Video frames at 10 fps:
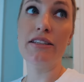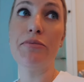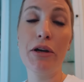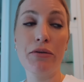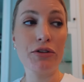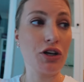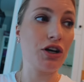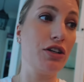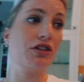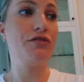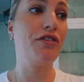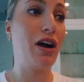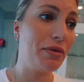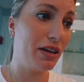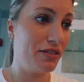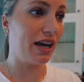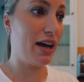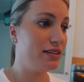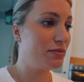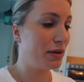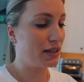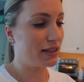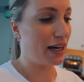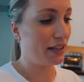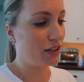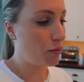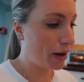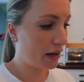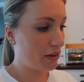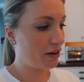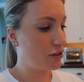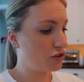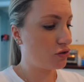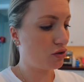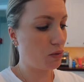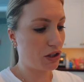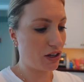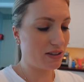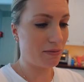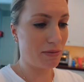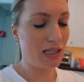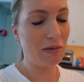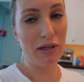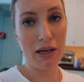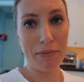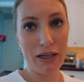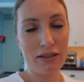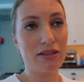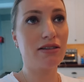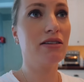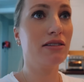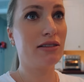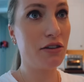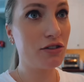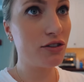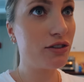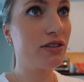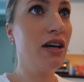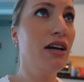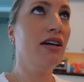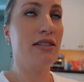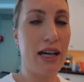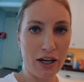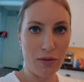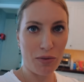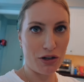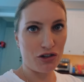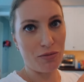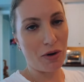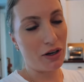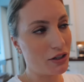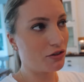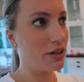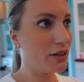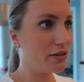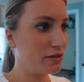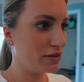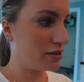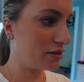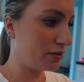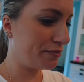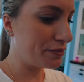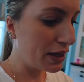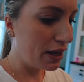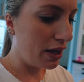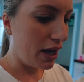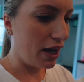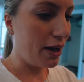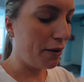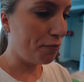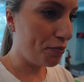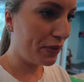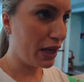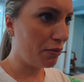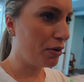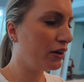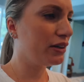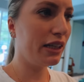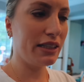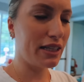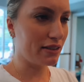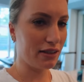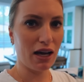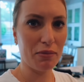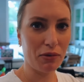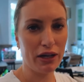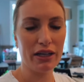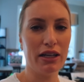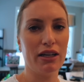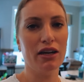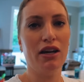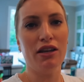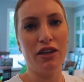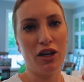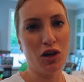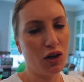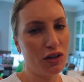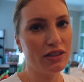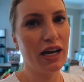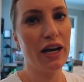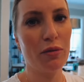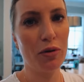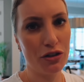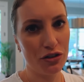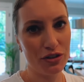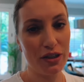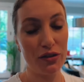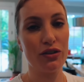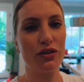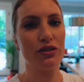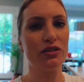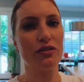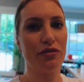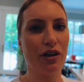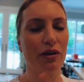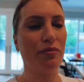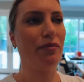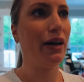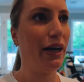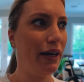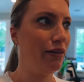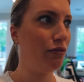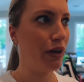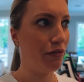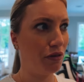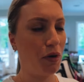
is being returned from E V S because I had to go back there to switch out some T P M S sensors, tire pressure monitoring system. Um, apparently Tesla upgraded their tire pressure sensors from my Raven